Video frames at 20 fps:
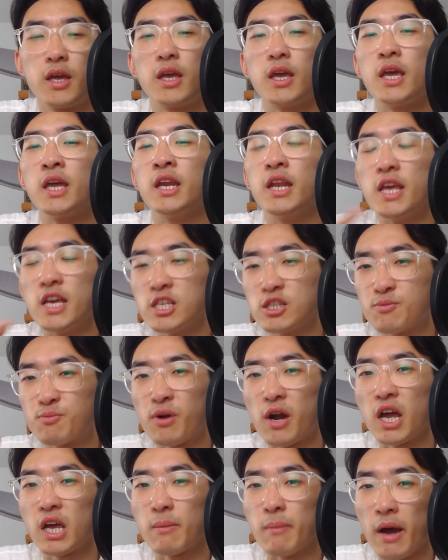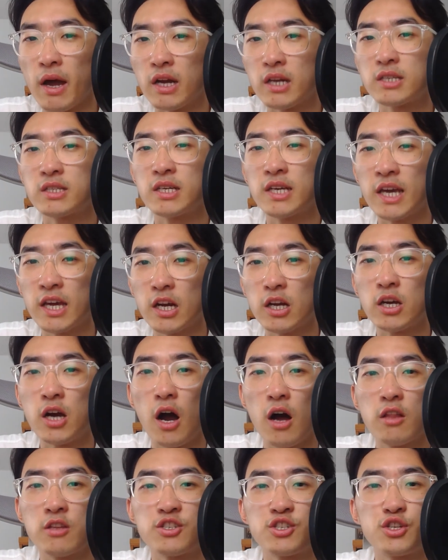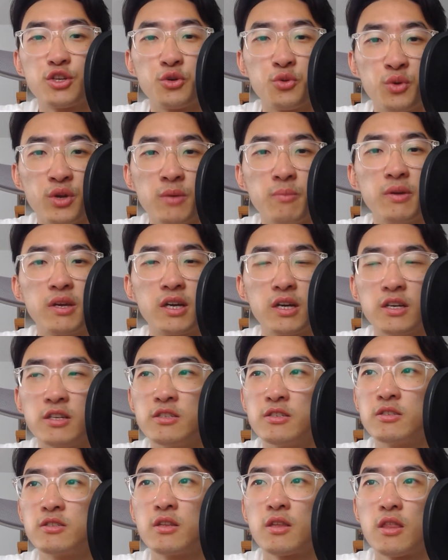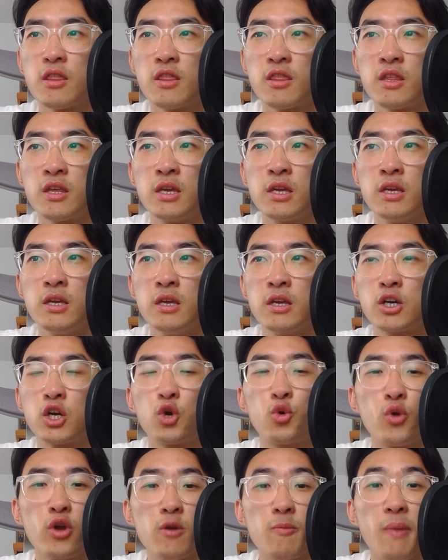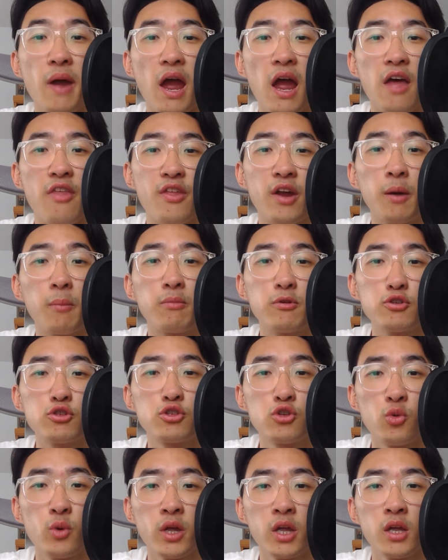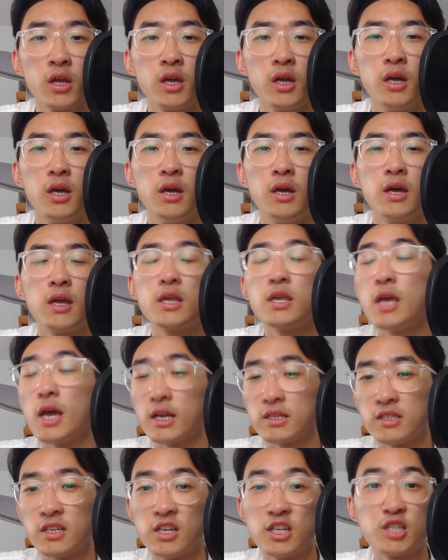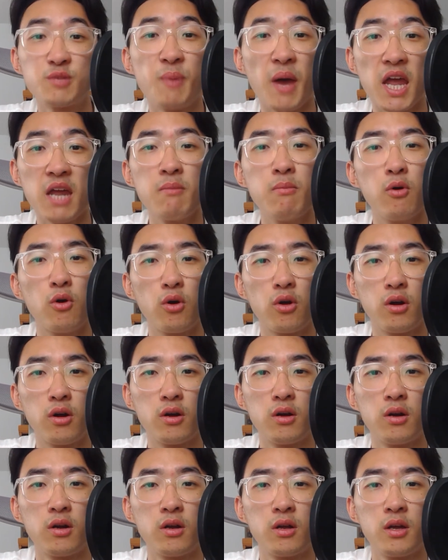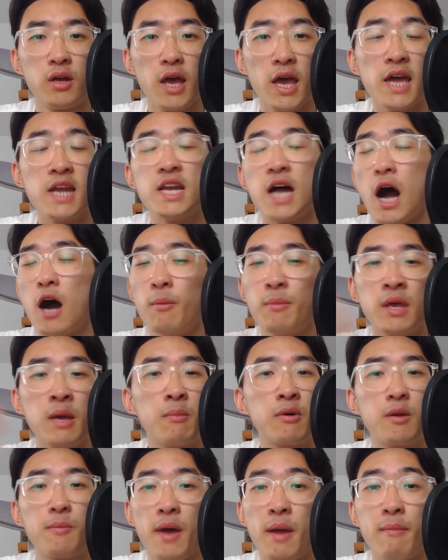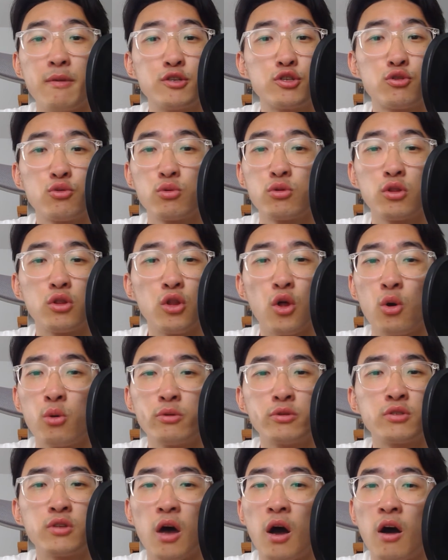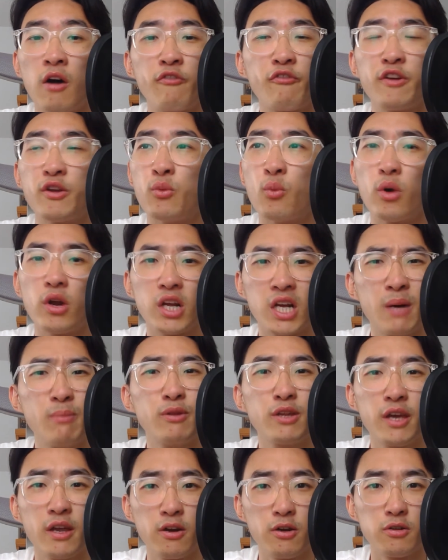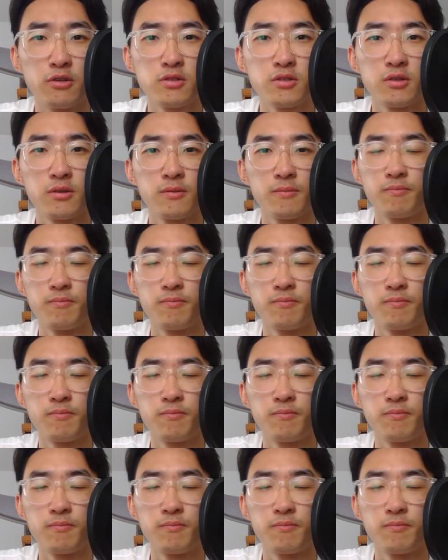it is pragmatic to get a college degree because the career path that I'm pursuing, yes, it does pay more. And I'll be able to pay my student loans off in, a couple of years.